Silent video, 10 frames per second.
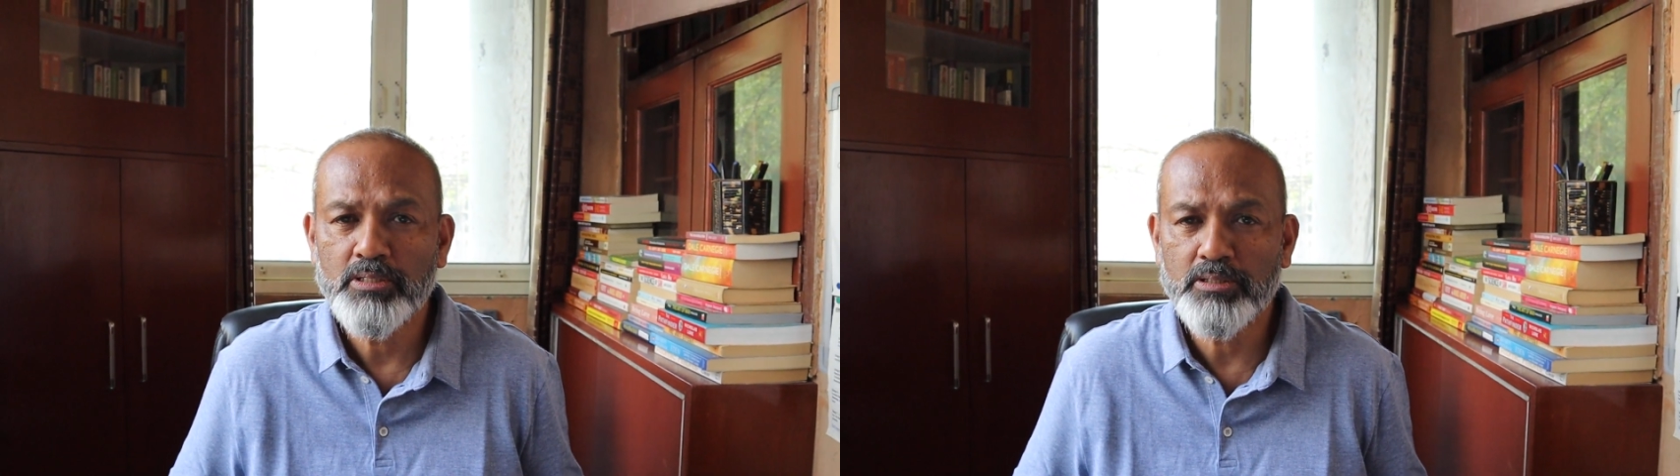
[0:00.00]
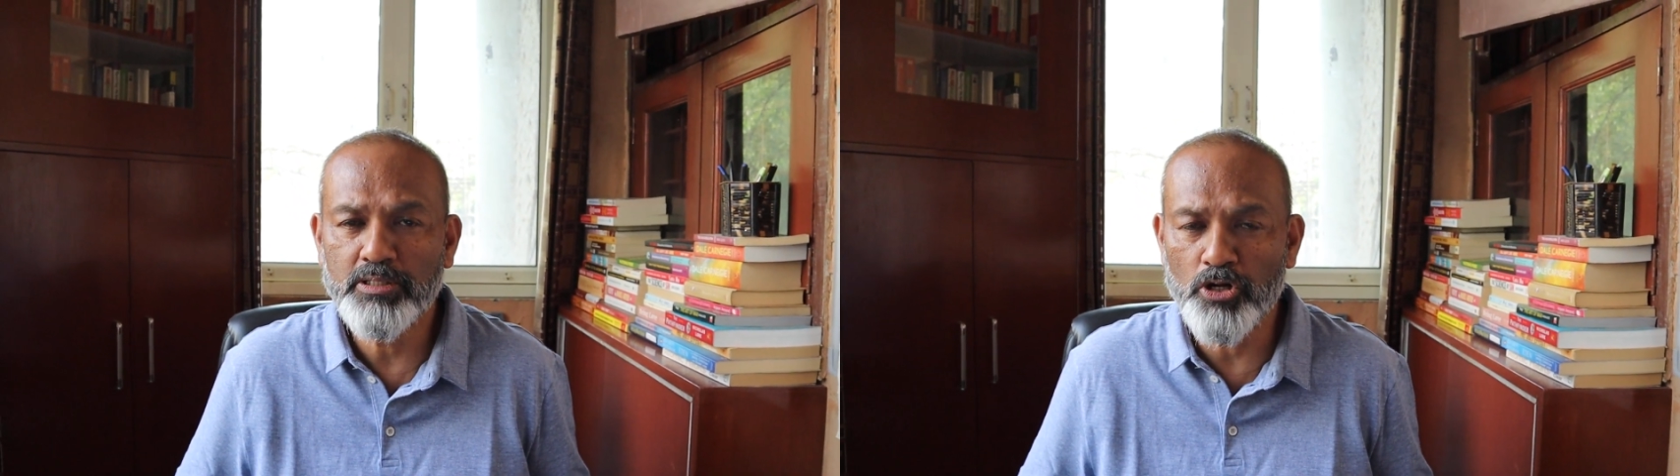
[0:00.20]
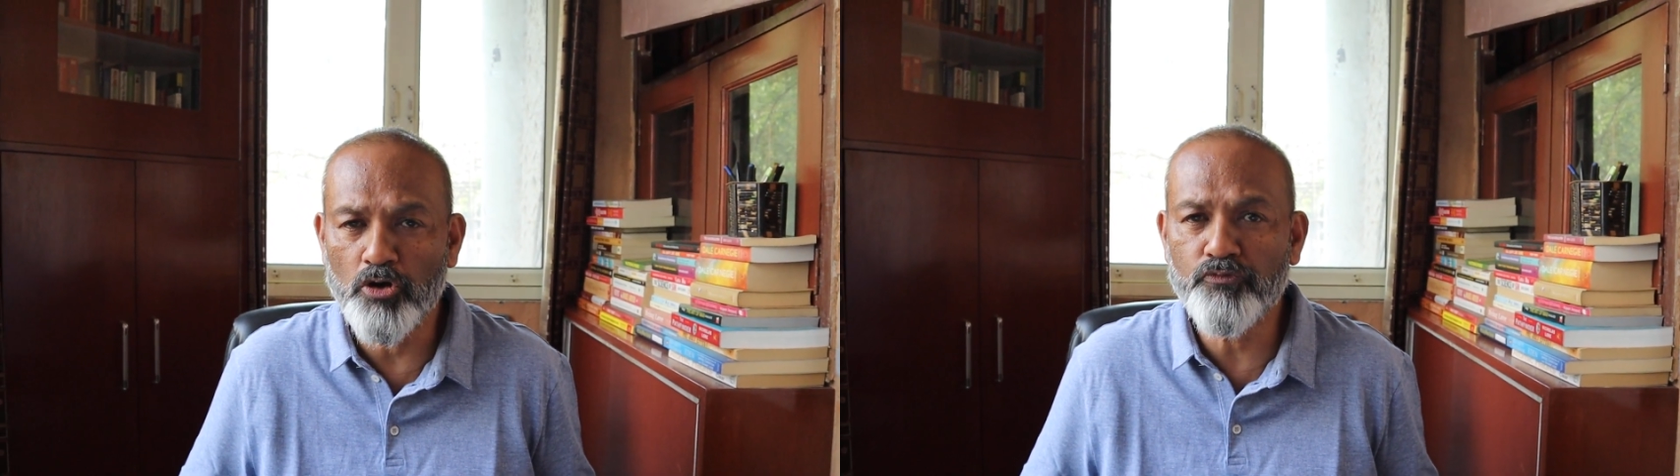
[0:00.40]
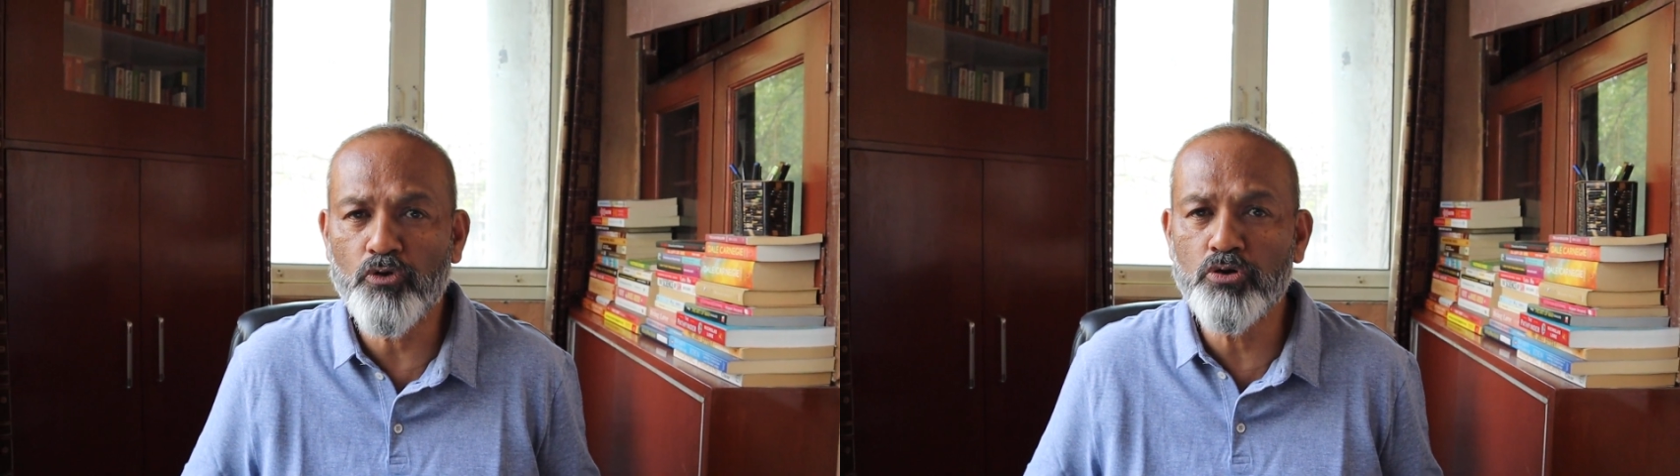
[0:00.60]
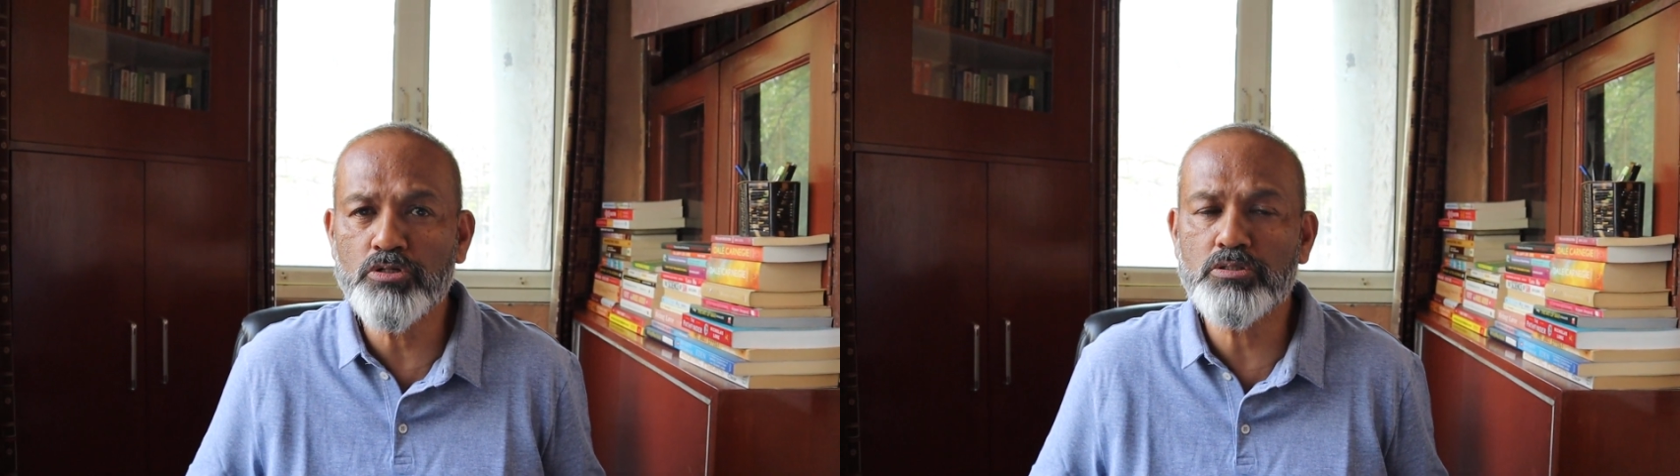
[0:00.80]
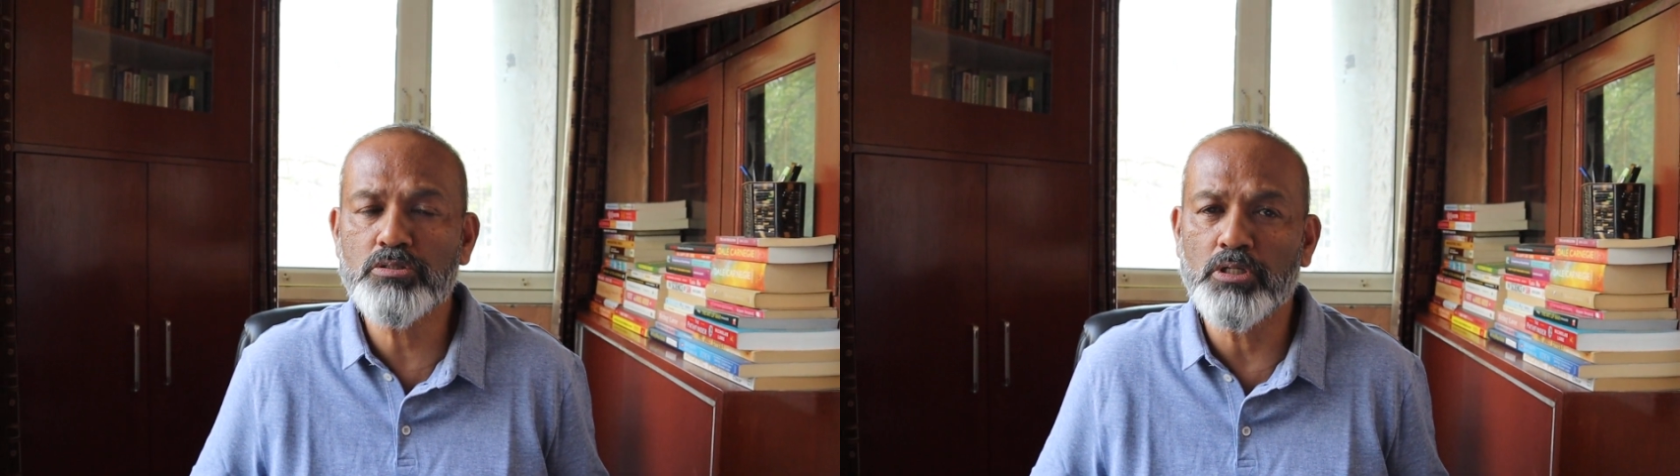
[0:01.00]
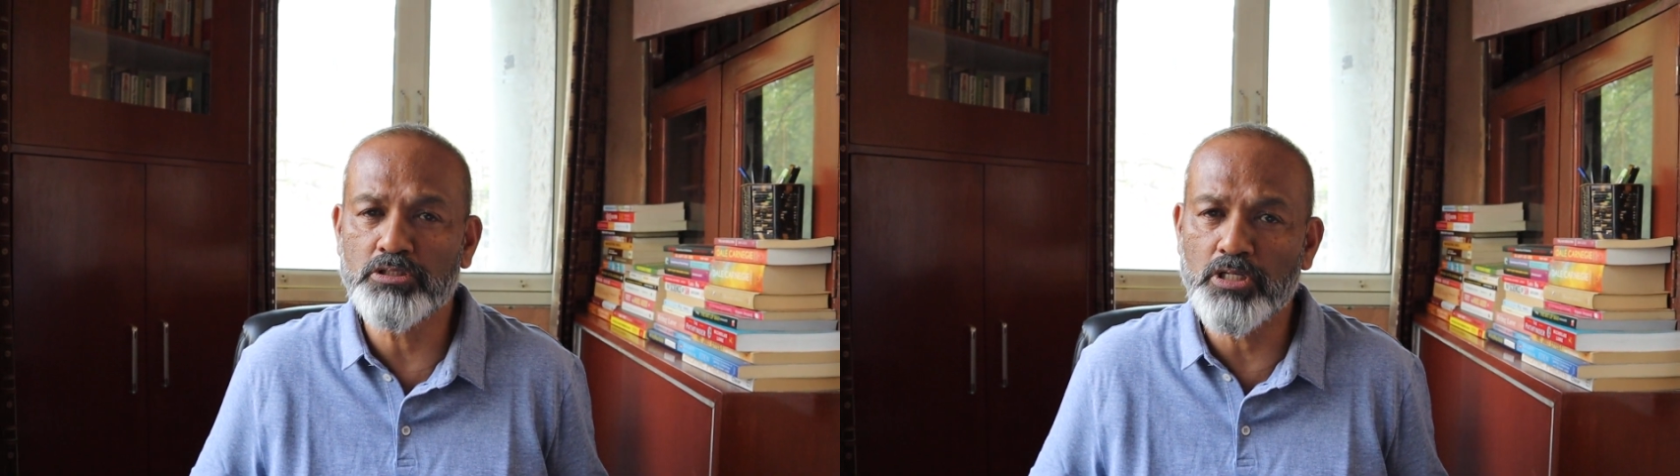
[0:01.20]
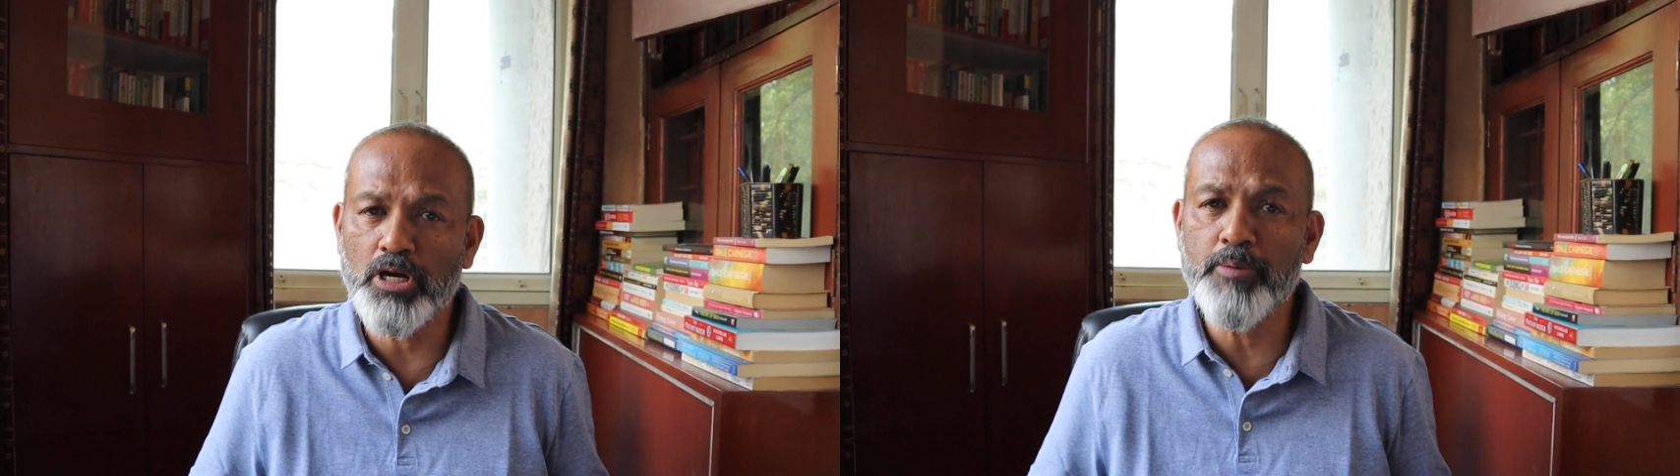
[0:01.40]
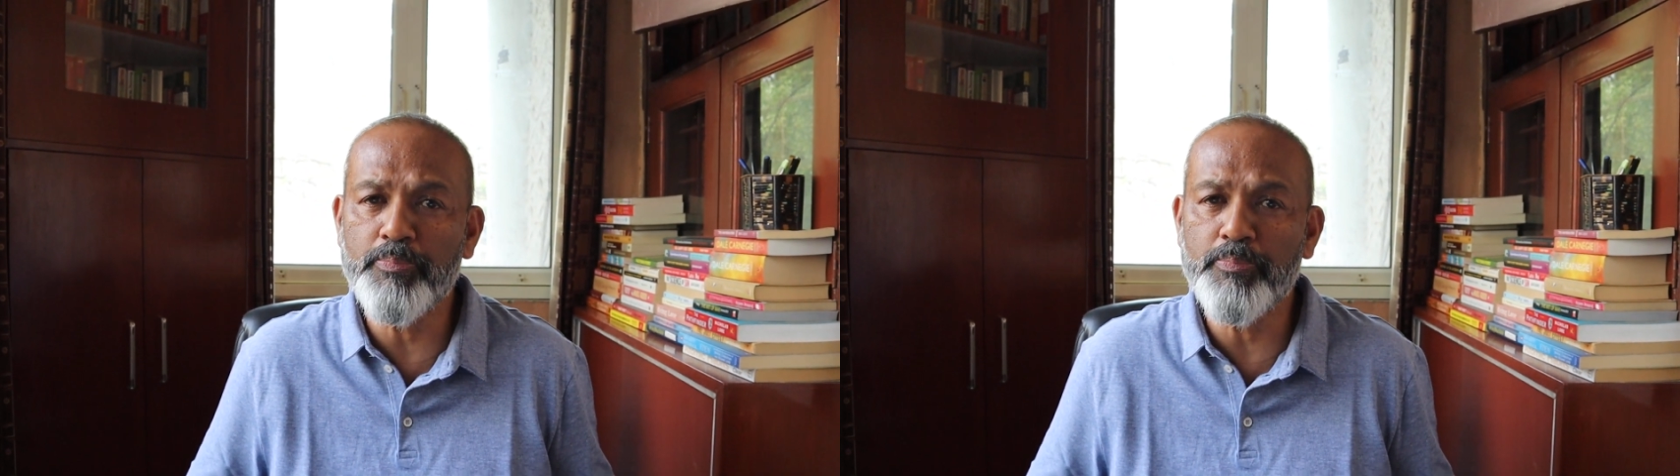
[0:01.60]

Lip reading: then of course a certain